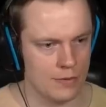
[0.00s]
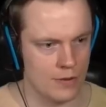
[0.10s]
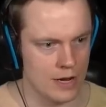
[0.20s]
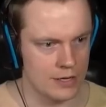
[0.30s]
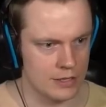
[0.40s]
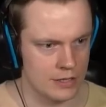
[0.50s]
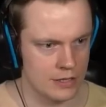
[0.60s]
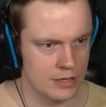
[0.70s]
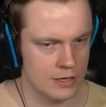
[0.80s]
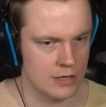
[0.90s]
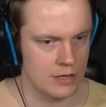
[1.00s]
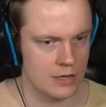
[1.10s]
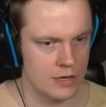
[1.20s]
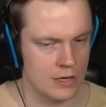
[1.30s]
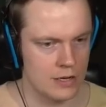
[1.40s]
rest
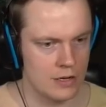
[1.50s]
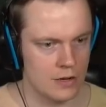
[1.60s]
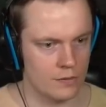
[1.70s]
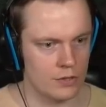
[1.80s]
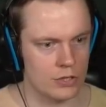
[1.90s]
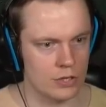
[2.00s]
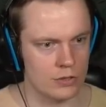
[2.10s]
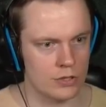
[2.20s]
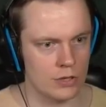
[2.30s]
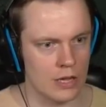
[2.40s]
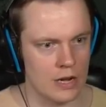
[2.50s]
of the salt so that